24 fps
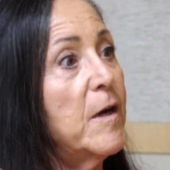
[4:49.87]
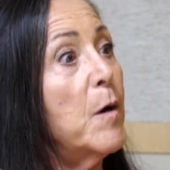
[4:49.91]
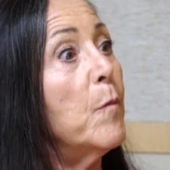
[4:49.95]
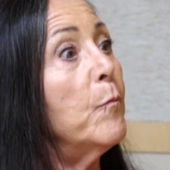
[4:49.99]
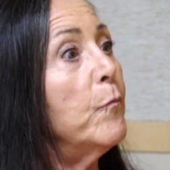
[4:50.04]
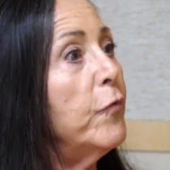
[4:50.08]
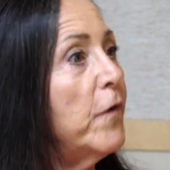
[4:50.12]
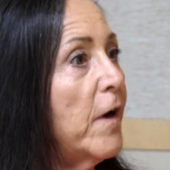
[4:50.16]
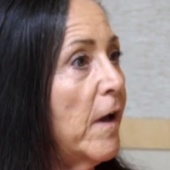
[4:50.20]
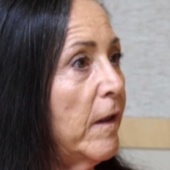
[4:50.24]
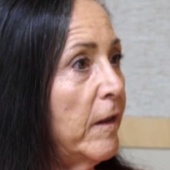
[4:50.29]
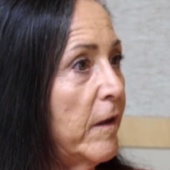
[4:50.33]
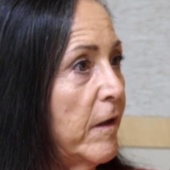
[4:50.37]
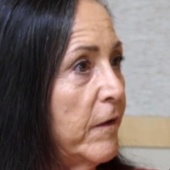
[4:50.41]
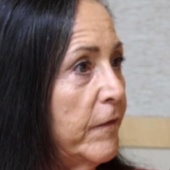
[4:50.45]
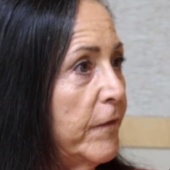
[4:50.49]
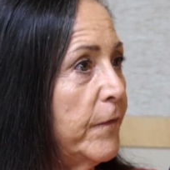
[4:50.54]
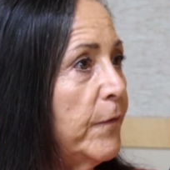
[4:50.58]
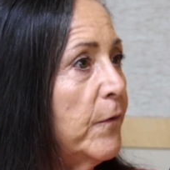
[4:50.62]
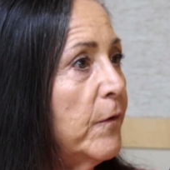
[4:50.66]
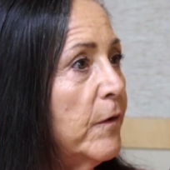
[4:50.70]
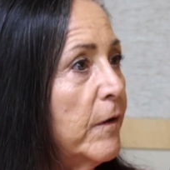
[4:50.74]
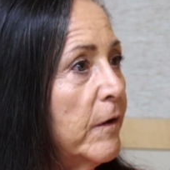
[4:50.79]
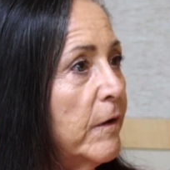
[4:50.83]
an umbrella
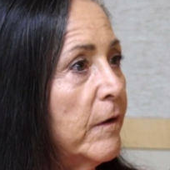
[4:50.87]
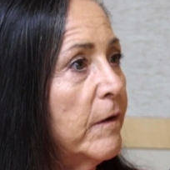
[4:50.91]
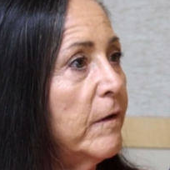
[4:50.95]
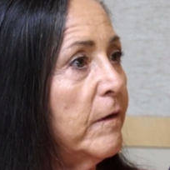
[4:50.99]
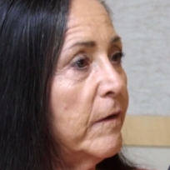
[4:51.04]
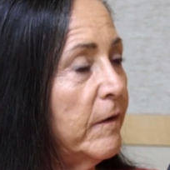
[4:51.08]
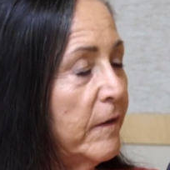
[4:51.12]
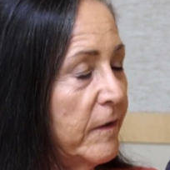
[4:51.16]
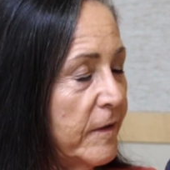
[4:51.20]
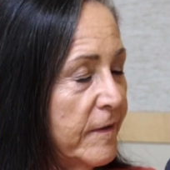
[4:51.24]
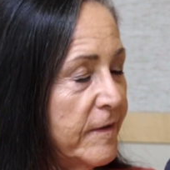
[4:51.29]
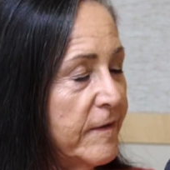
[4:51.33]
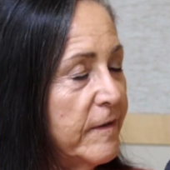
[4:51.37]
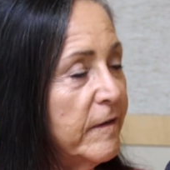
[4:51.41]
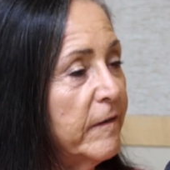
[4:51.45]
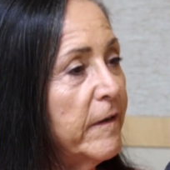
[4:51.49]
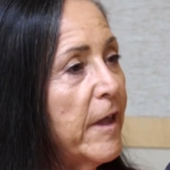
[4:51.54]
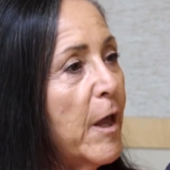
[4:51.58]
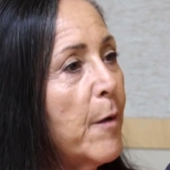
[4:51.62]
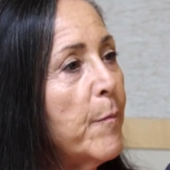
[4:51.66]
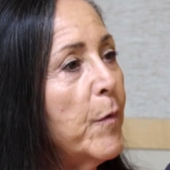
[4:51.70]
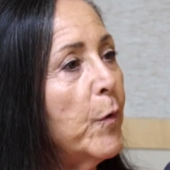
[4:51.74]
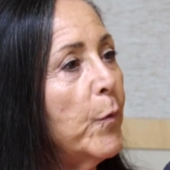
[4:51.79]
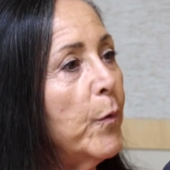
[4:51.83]
for this
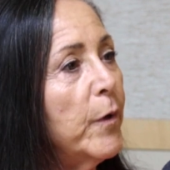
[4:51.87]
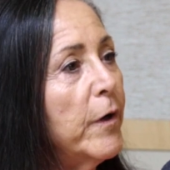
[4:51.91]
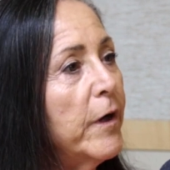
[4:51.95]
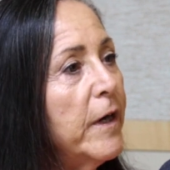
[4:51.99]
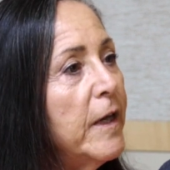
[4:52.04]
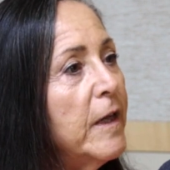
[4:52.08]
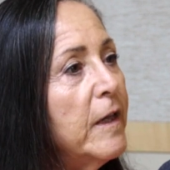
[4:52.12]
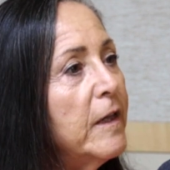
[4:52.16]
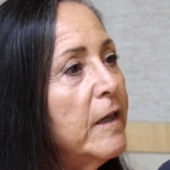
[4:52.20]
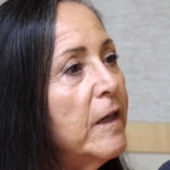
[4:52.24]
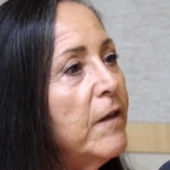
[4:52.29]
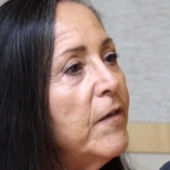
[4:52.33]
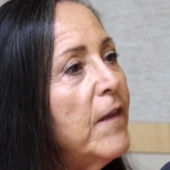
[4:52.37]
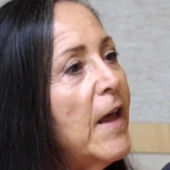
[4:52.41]
dilemma we're in,